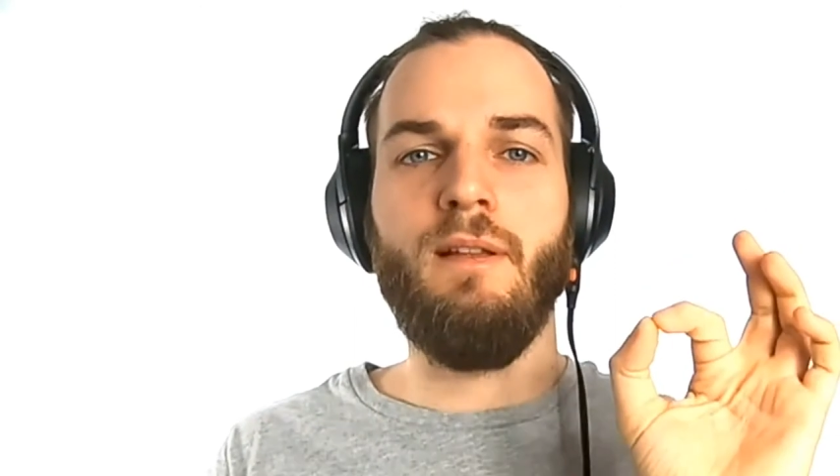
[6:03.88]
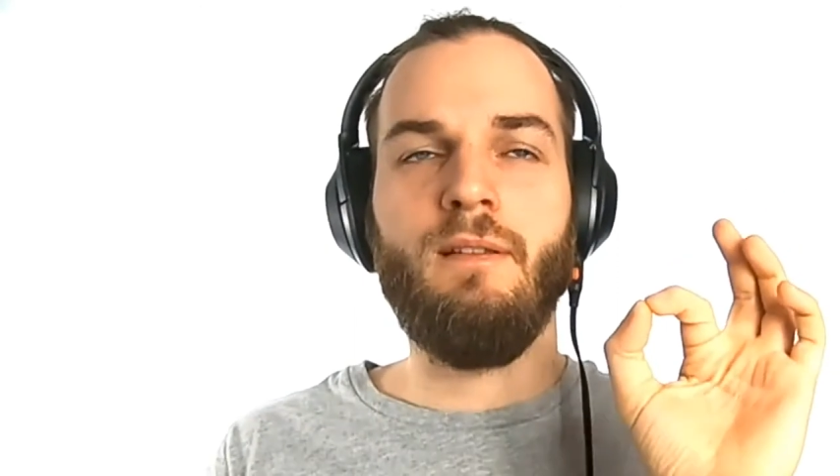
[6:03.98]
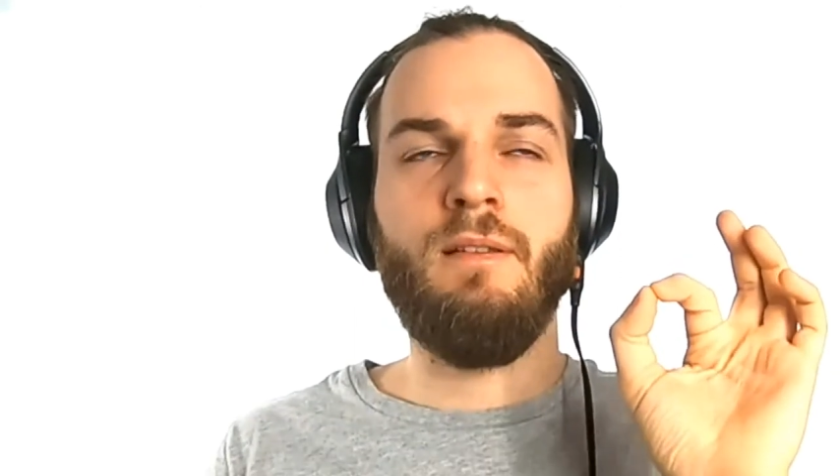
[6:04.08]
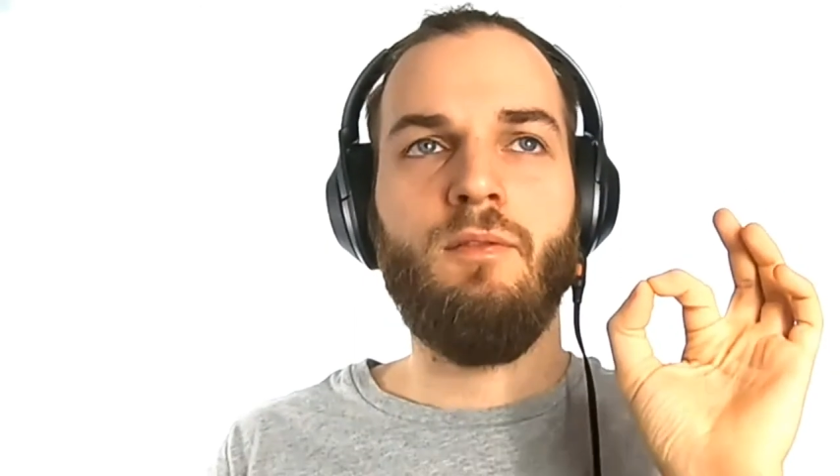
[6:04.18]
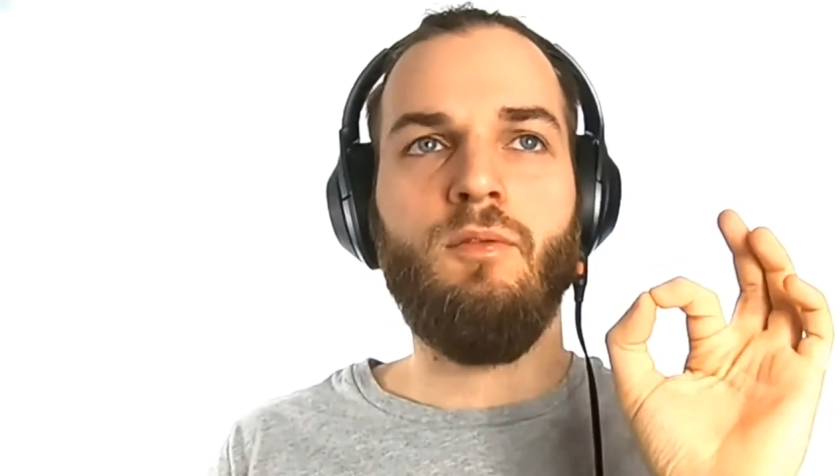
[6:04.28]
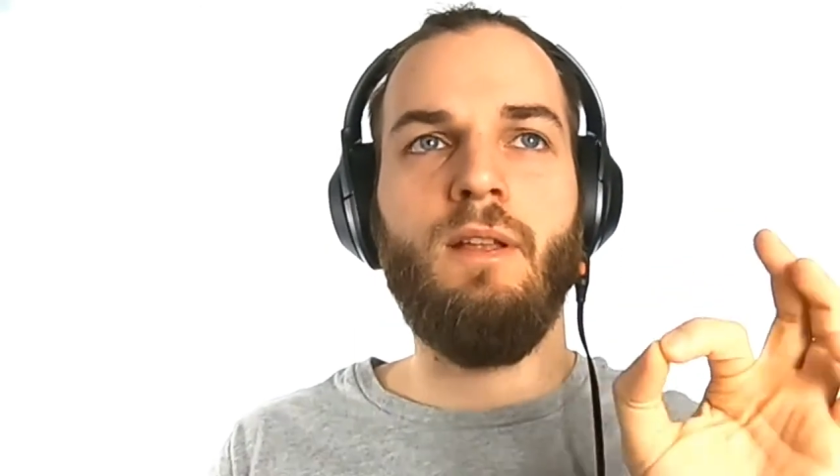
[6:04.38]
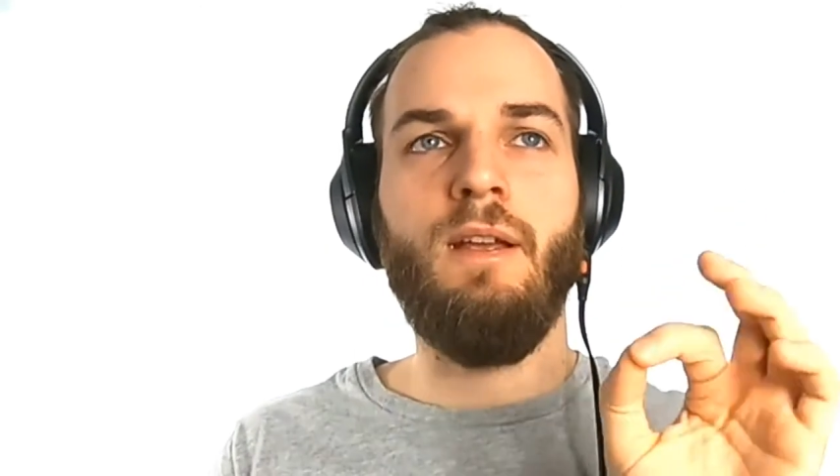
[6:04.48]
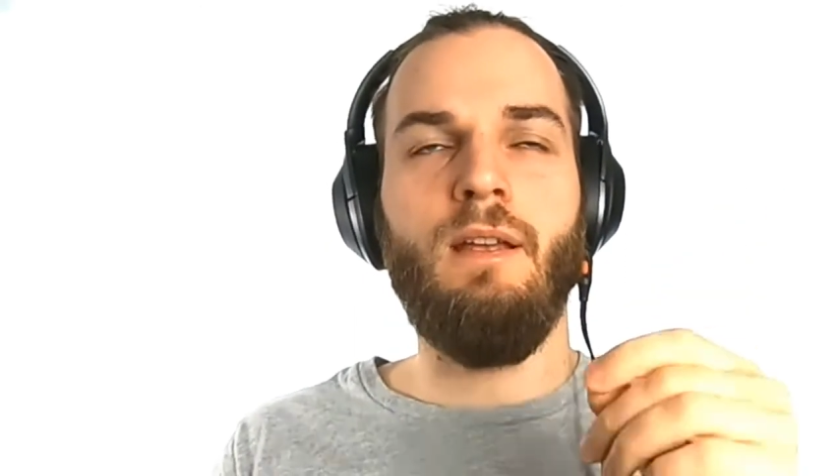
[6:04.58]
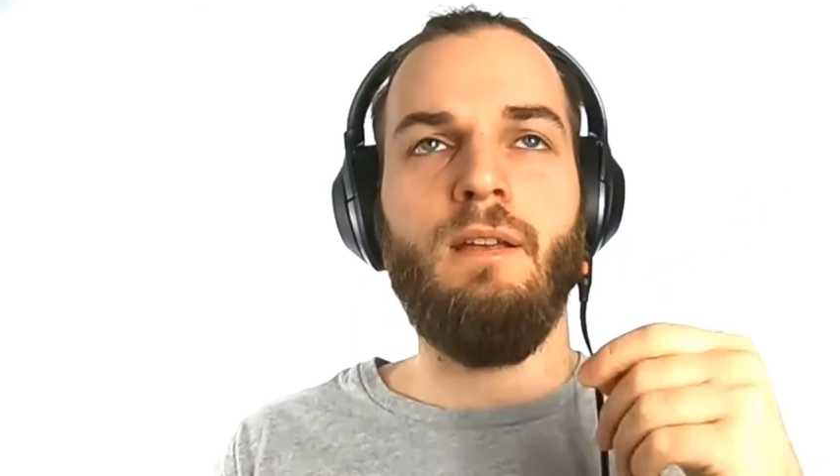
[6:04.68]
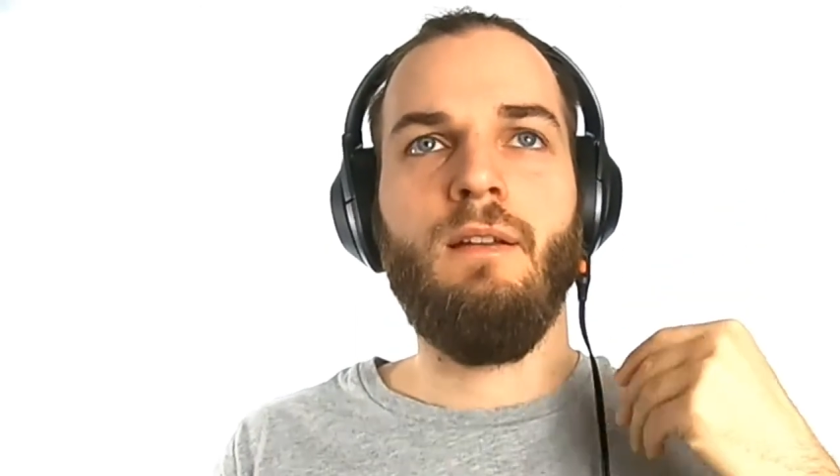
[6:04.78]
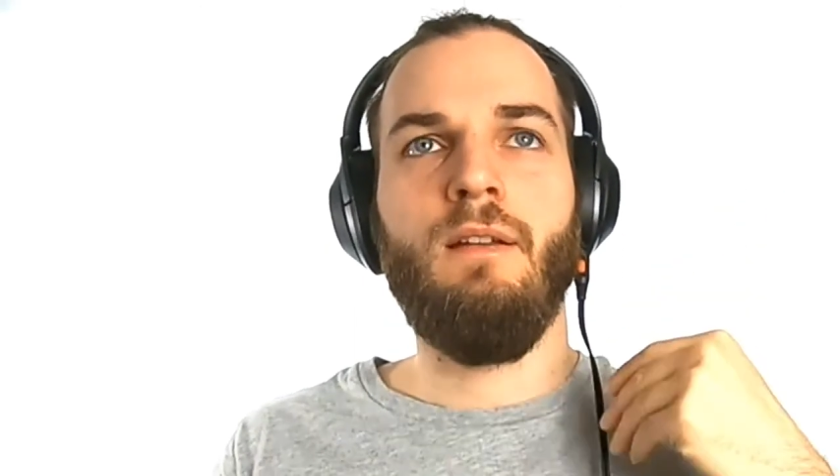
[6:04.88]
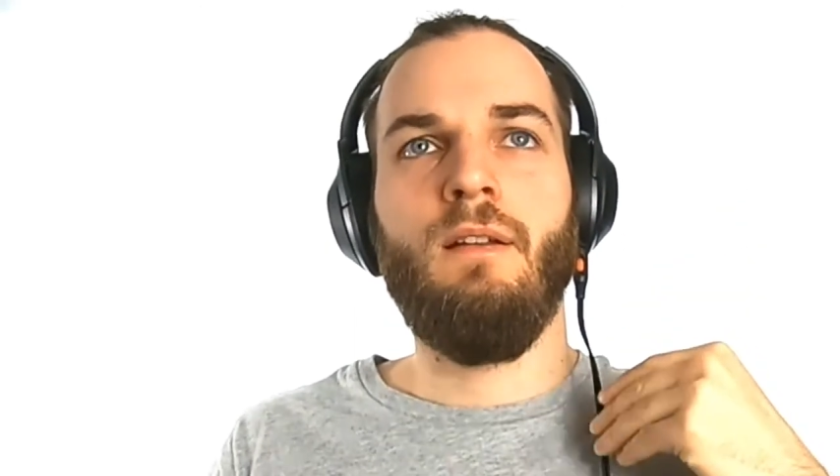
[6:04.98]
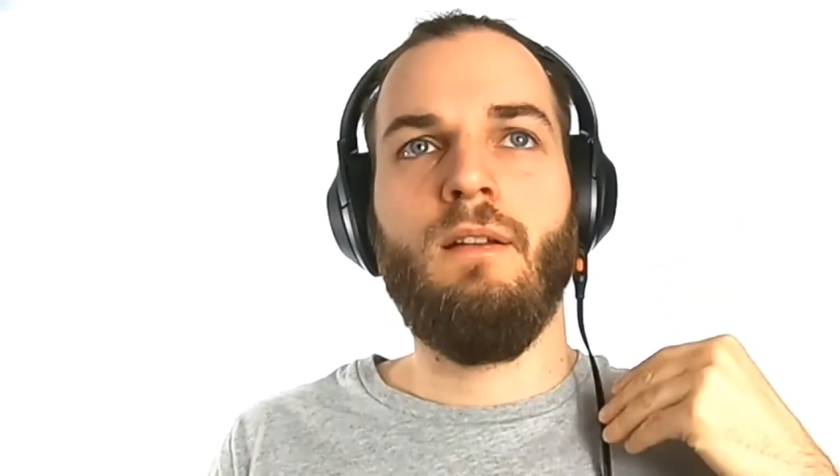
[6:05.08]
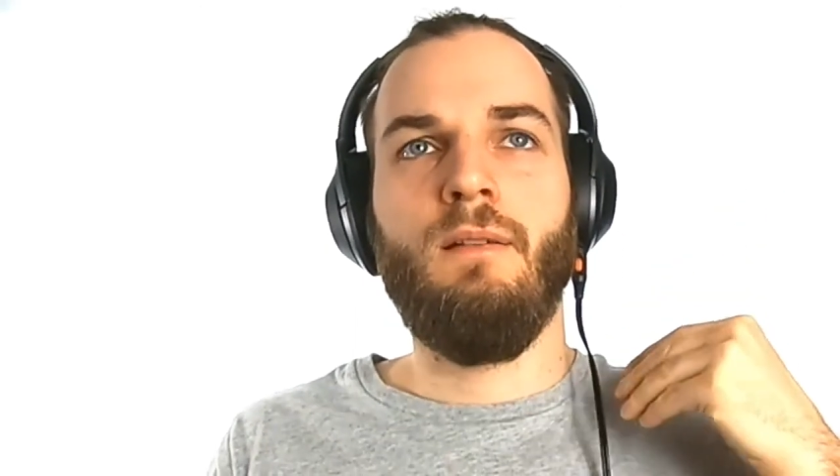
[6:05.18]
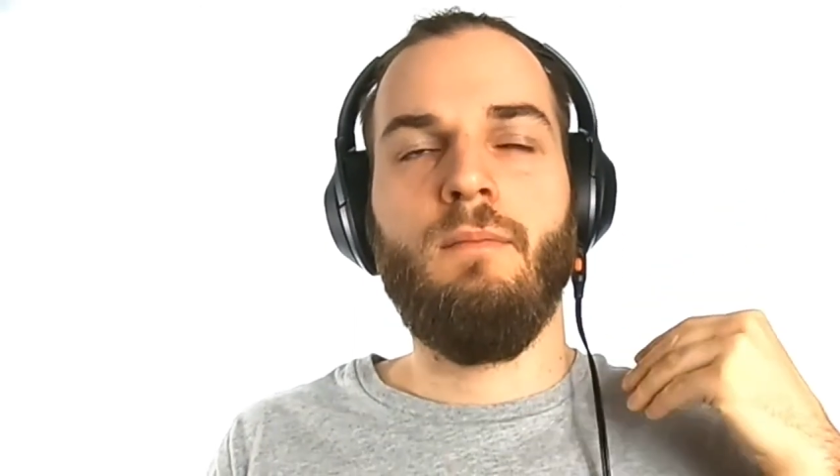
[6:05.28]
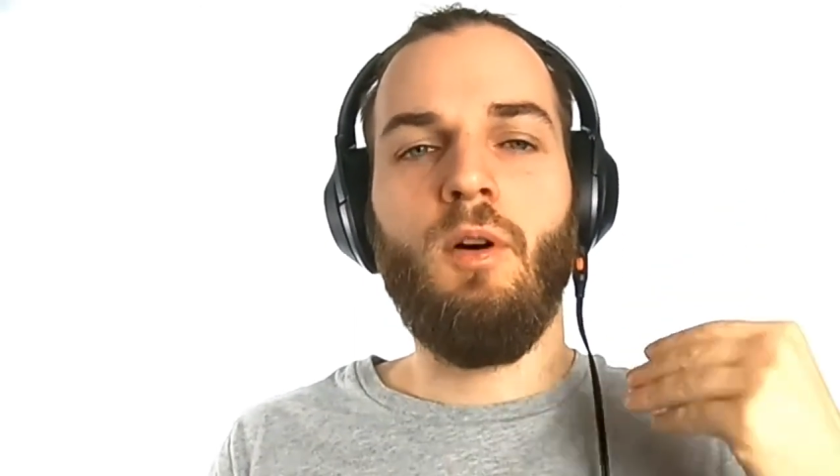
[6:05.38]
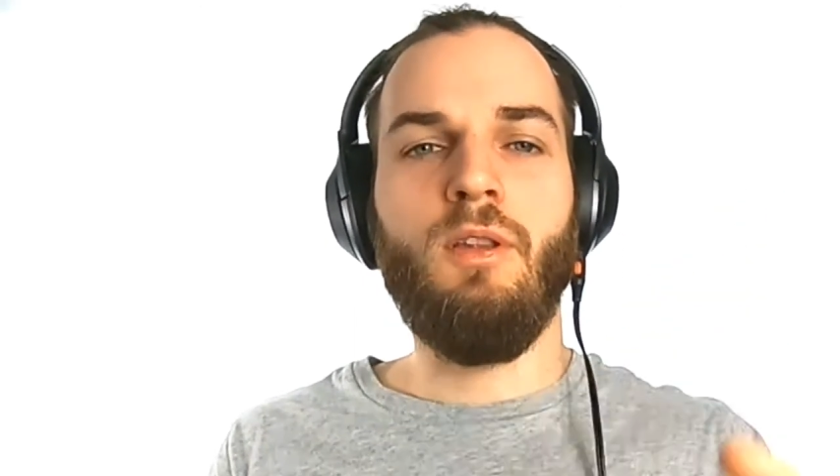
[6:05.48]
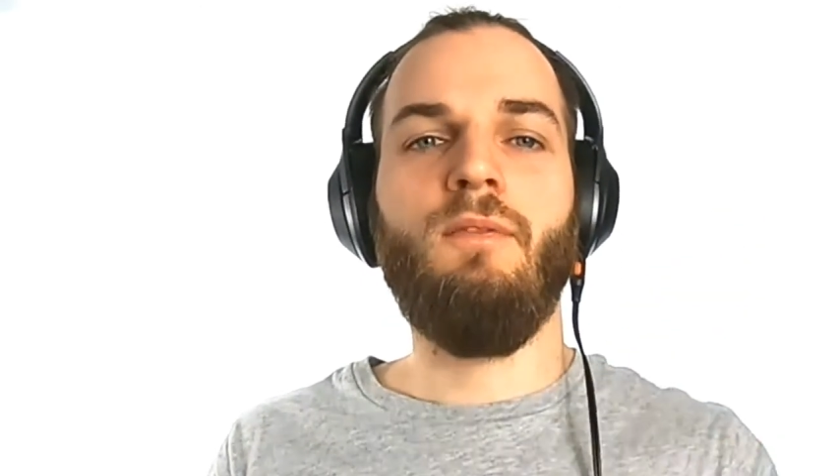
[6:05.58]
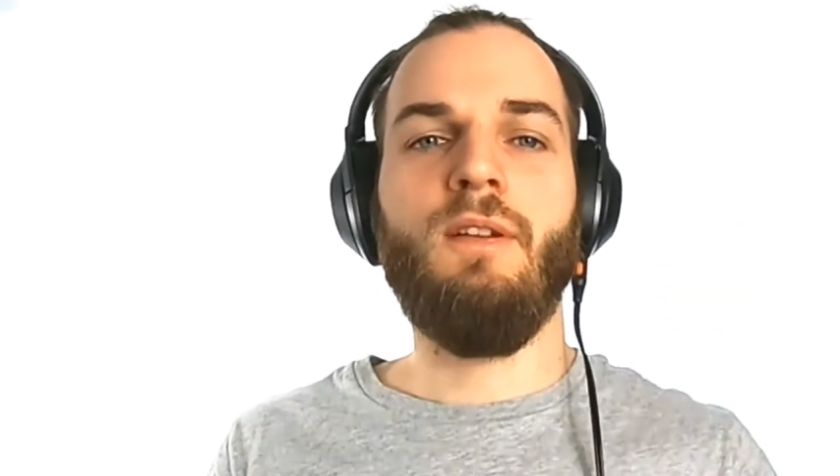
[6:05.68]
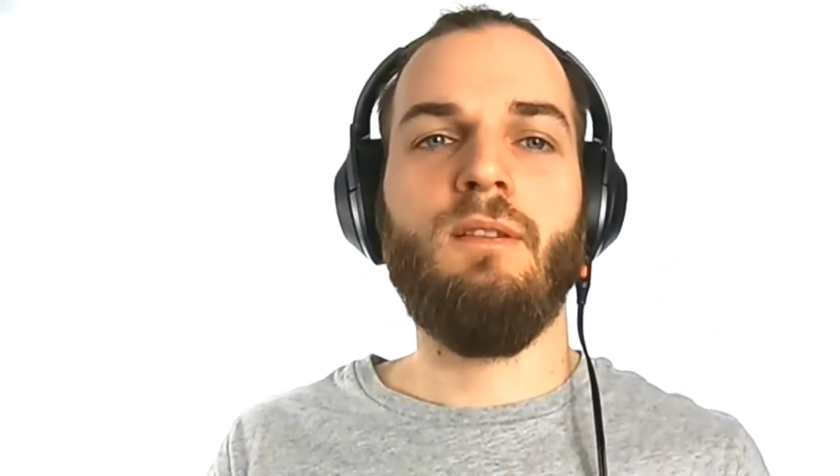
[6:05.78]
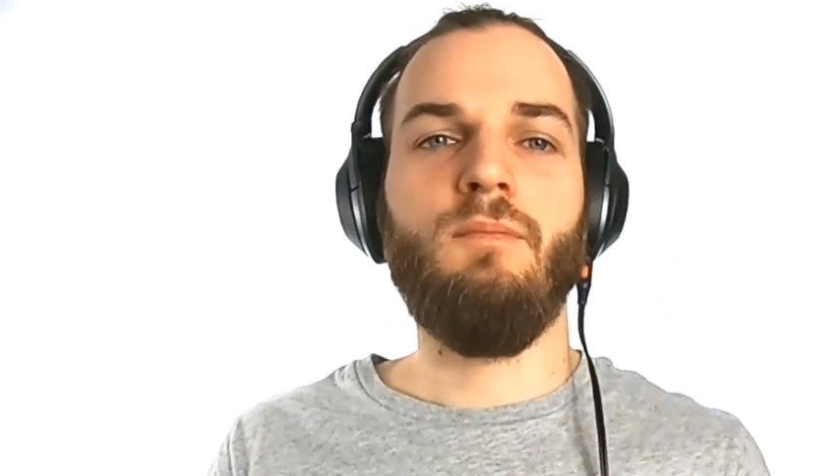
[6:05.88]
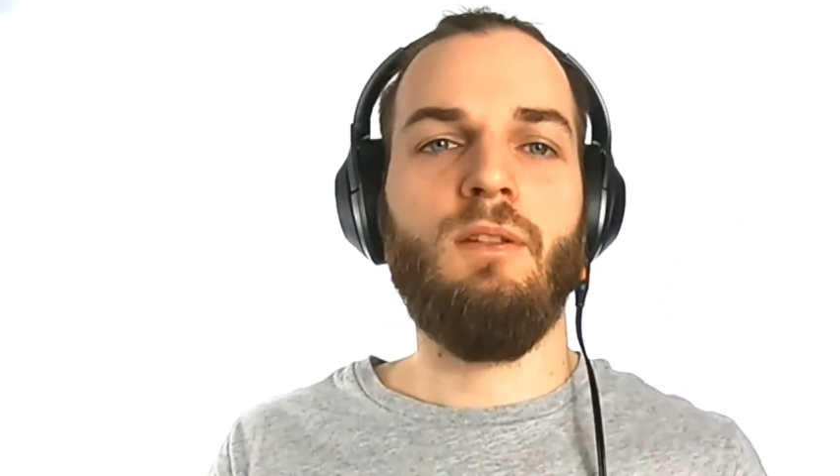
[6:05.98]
that today motivated